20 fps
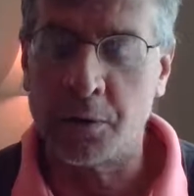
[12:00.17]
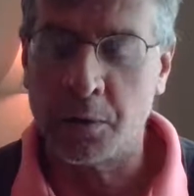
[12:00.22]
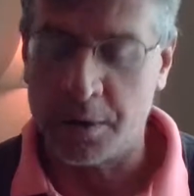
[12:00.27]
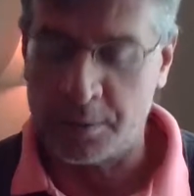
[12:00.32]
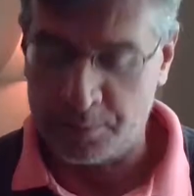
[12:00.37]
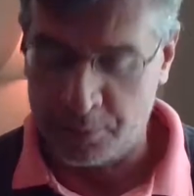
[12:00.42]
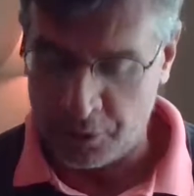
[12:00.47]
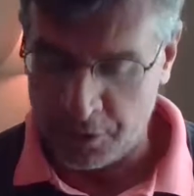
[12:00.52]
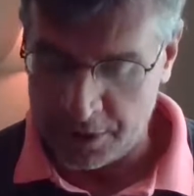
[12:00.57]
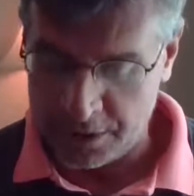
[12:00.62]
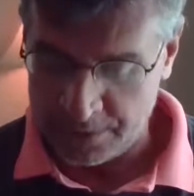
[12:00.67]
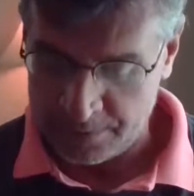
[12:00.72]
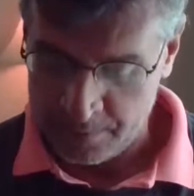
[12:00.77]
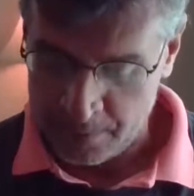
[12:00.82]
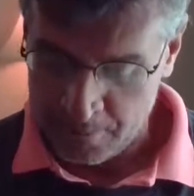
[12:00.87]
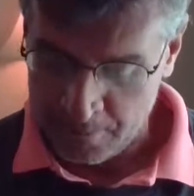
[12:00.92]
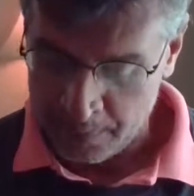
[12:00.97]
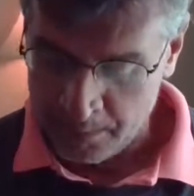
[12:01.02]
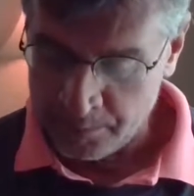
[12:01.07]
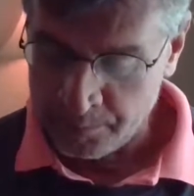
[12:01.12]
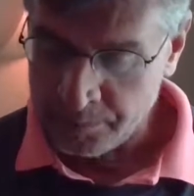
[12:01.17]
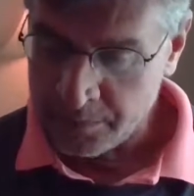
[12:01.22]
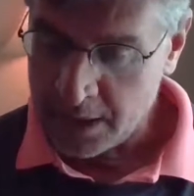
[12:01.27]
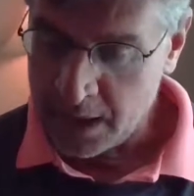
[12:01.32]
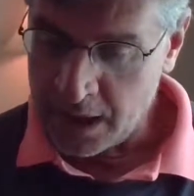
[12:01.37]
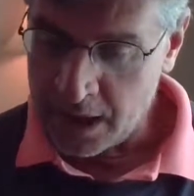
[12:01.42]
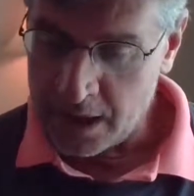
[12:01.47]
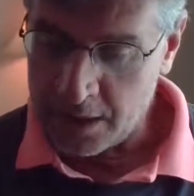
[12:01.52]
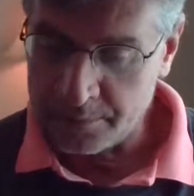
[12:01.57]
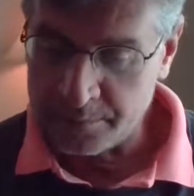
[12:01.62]
you want to put it,
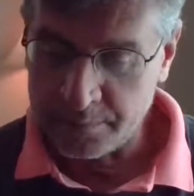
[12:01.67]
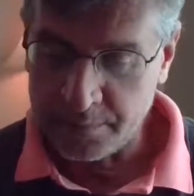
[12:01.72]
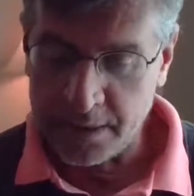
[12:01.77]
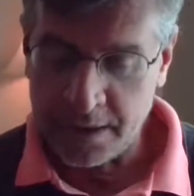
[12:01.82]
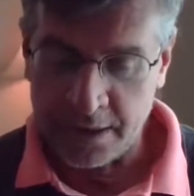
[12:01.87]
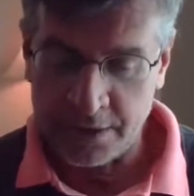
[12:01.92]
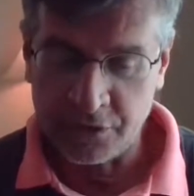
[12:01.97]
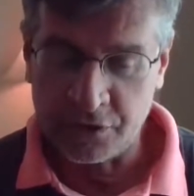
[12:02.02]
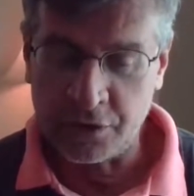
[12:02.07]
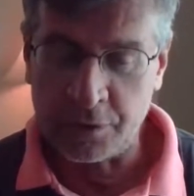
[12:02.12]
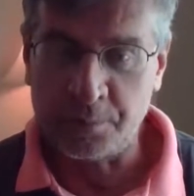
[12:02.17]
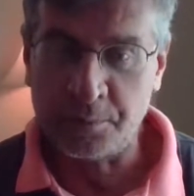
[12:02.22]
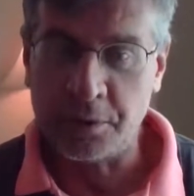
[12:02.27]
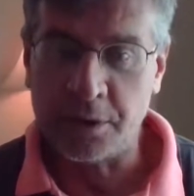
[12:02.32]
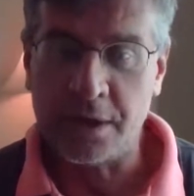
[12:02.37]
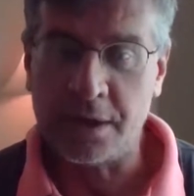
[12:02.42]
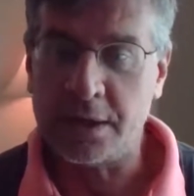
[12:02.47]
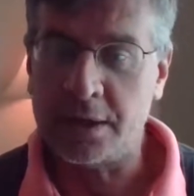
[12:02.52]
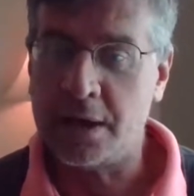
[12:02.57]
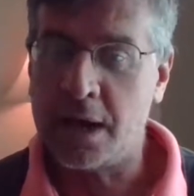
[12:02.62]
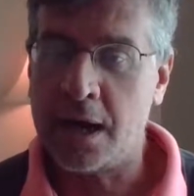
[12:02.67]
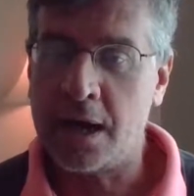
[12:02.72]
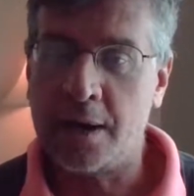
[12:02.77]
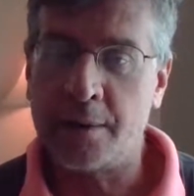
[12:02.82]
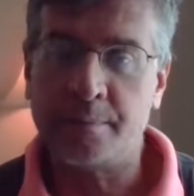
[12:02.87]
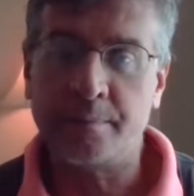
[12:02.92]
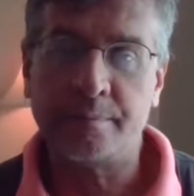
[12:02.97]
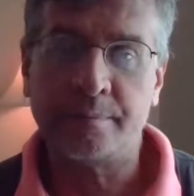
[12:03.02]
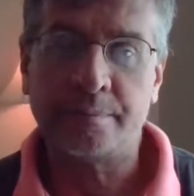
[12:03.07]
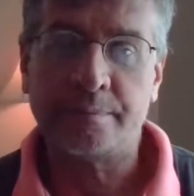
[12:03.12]
can simply
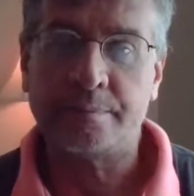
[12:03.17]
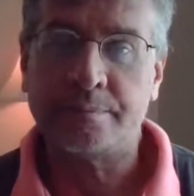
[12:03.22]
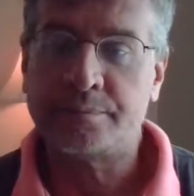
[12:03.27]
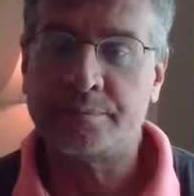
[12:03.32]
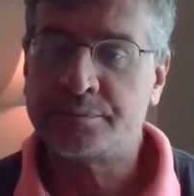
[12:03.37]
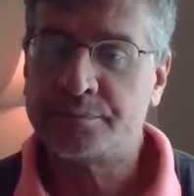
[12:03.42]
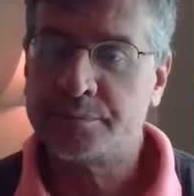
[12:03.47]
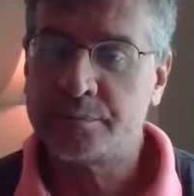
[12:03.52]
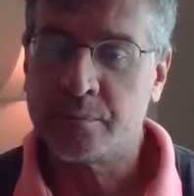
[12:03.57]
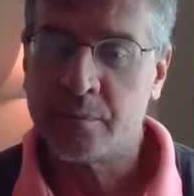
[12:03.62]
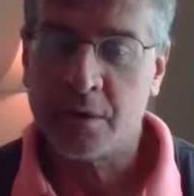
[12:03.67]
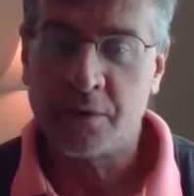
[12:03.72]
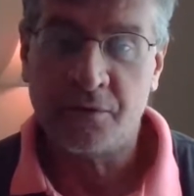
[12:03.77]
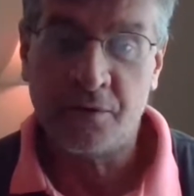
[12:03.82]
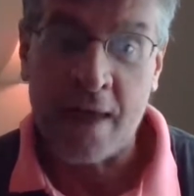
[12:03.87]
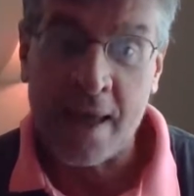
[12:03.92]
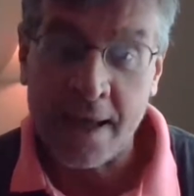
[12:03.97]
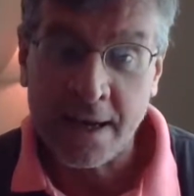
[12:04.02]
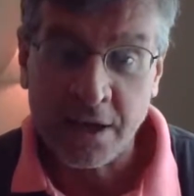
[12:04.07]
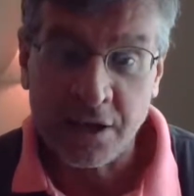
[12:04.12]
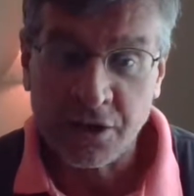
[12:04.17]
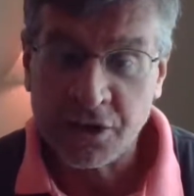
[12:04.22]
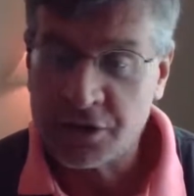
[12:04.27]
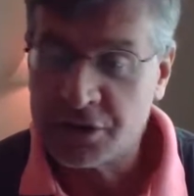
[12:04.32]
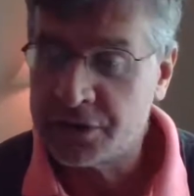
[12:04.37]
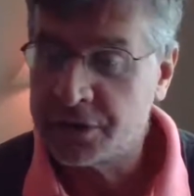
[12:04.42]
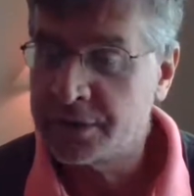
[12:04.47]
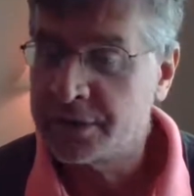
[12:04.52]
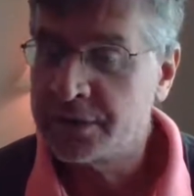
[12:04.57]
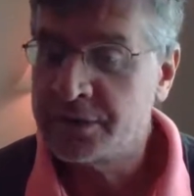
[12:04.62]

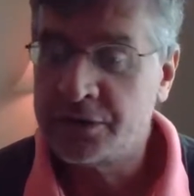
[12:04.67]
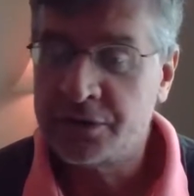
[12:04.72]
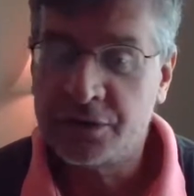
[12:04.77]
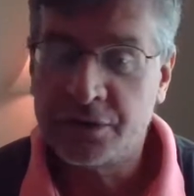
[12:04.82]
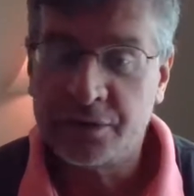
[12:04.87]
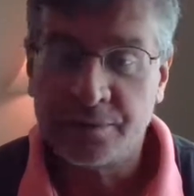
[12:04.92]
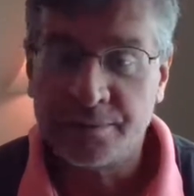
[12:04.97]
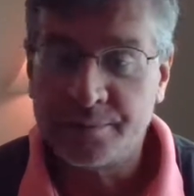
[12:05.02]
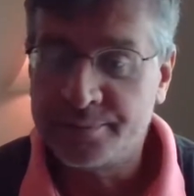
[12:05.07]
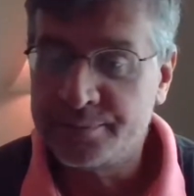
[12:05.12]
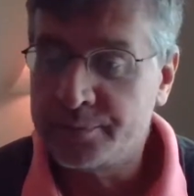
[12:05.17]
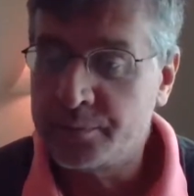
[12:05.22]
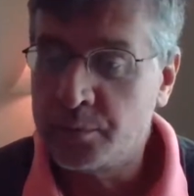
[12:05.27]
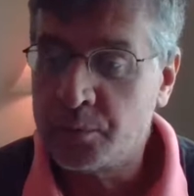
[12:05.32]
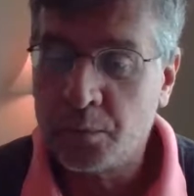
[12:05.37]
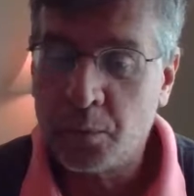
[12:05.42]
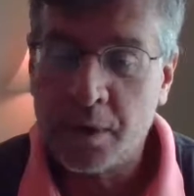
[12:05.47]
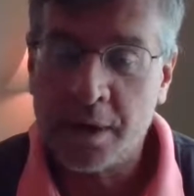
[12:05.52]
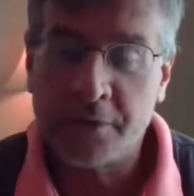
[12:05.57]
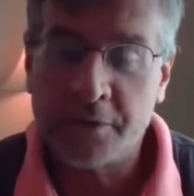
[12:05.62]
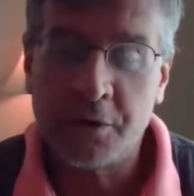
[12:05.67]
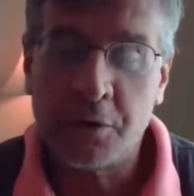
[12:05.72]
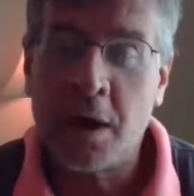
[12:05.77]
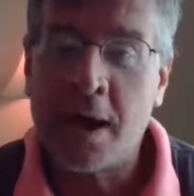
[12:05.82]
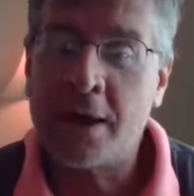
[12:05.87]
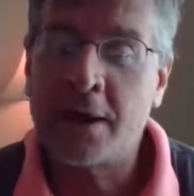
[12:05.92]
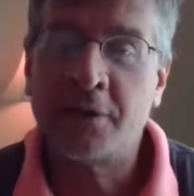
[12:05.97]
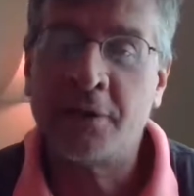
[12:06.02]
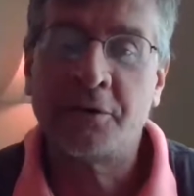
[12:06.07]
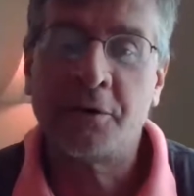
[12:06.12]
vanish, however
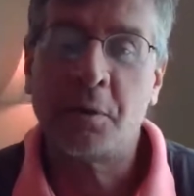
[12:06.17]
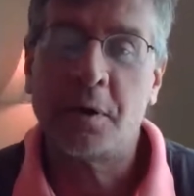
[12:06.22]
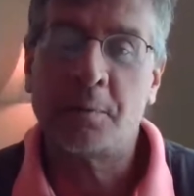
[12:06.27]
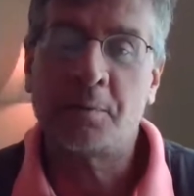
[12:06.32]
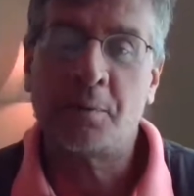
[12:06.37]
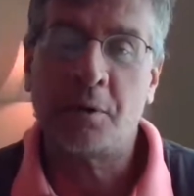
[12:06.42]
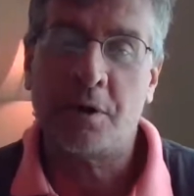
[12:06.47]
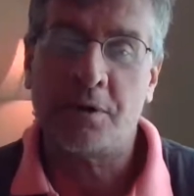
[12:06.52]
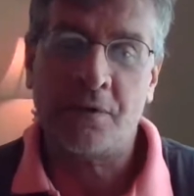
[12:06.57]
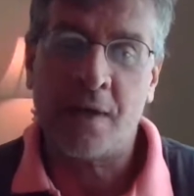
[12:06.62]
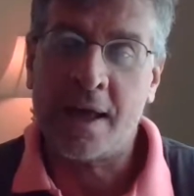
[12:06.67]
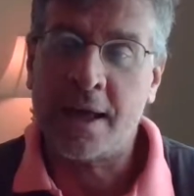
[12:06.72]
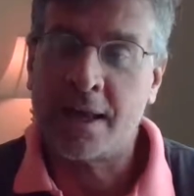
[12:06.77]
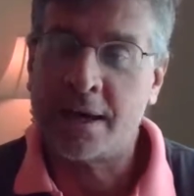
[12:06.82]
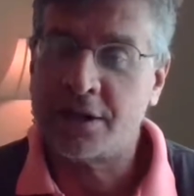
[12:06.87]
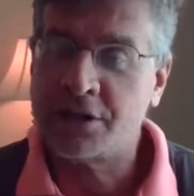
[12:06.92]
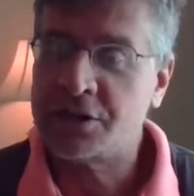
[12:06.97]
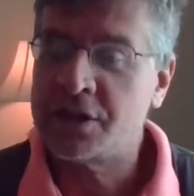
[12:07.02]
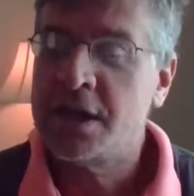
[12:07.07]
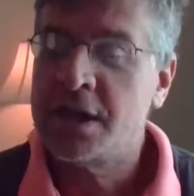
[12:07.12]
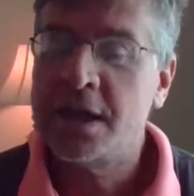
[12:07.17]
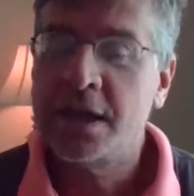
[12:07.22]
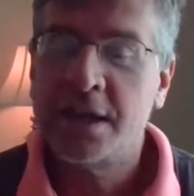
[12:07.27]
you want to put it, vanish.